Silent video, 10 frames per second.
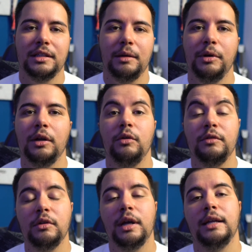Let me know
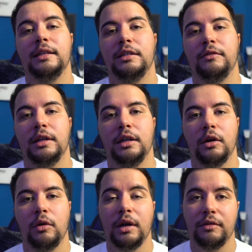if you liked this
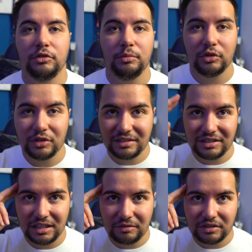video, and from
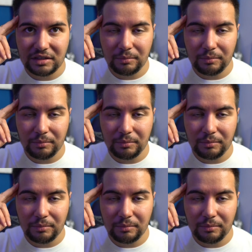Lorenzi and everything,